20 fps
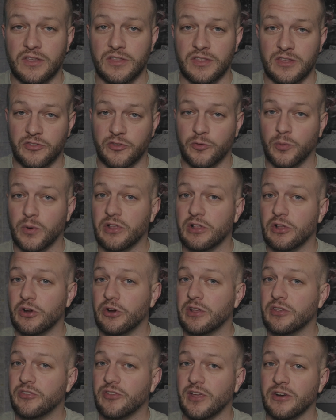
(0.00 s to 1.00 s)
This is where the
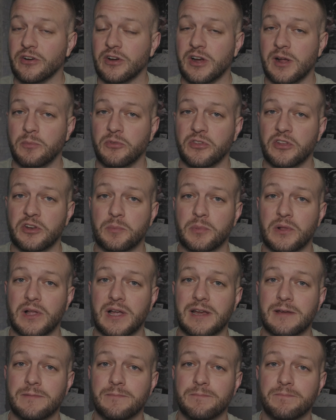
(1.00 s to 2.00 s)
Learning Center comes into
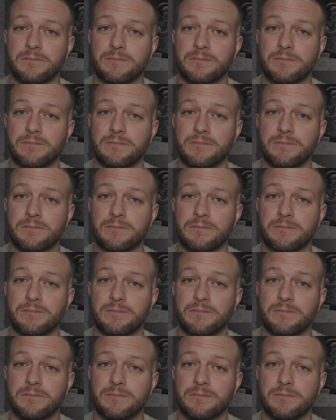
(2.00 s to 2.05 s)
play.